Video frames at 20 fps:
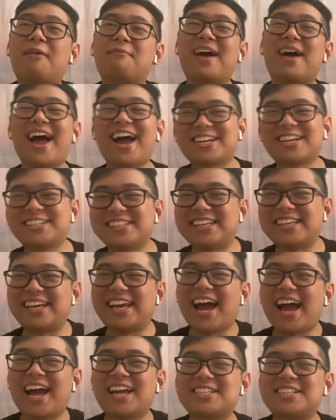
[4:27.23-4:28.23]

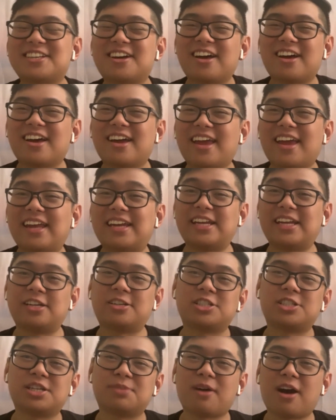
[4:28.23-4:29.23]
Actually, I just got an
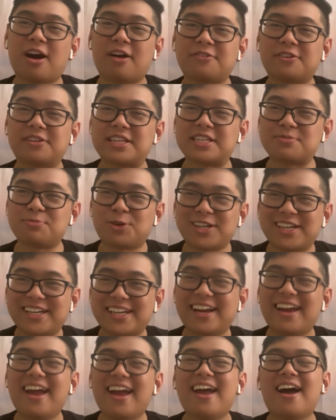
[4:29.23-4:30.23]
internship offer this
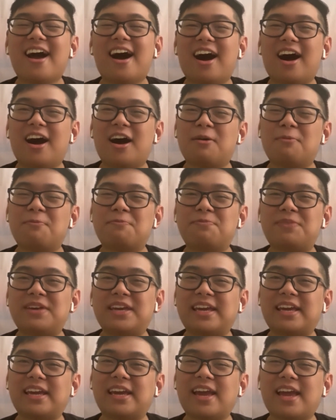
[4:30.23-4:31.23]
morning,
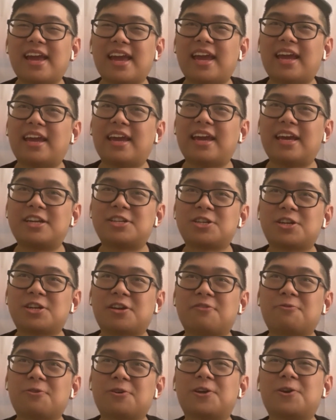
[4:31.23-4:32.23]
being an
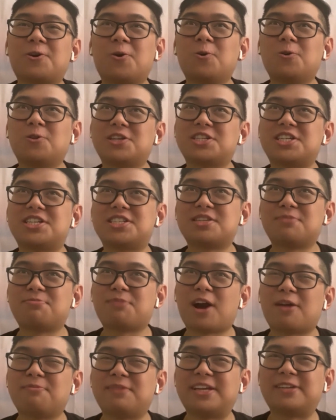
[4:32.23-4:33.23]
intern for the Coalitions
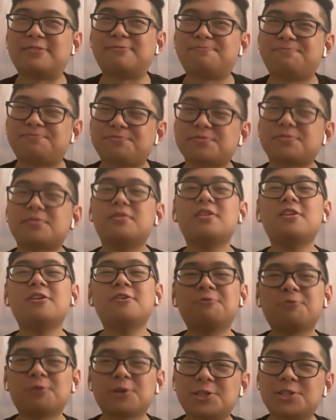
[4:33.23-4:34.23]
Department
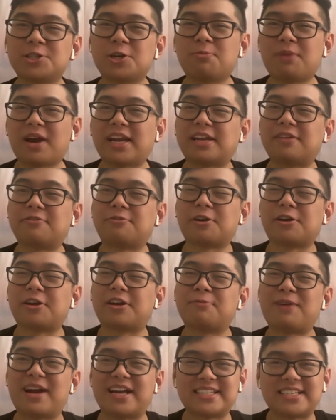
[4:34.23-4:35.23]
for Joe Biden for
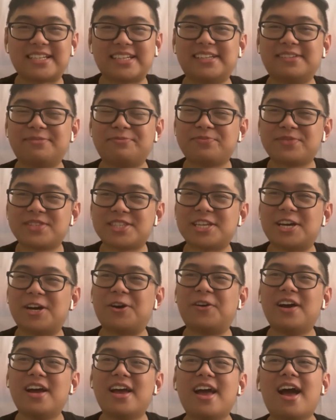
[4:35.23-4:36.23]
president.
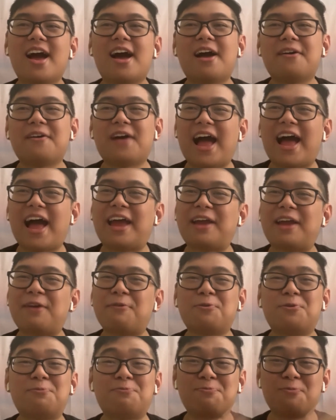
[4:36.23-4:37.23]
So I
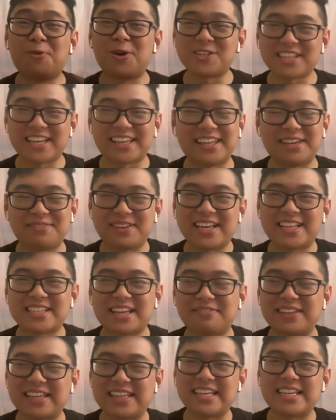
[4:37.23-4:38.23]
will most likely be
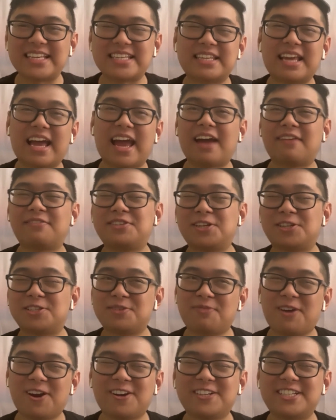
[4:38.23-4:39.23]
accepting this. I have till
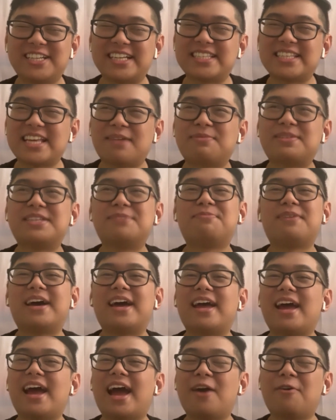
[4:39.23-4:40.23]
tomorrow to accept,
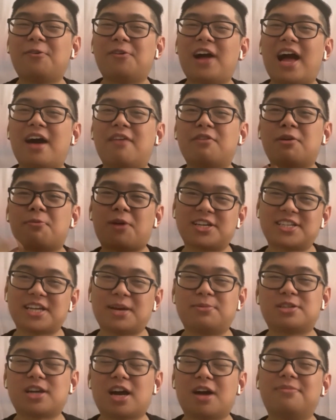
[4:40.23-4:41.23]
but I will have a
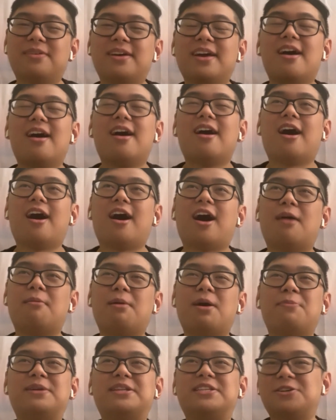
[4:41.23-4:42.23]
part-time job
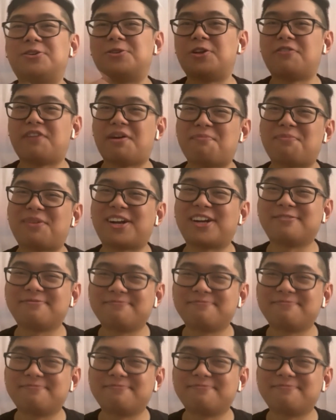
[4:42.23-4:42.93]
up until November.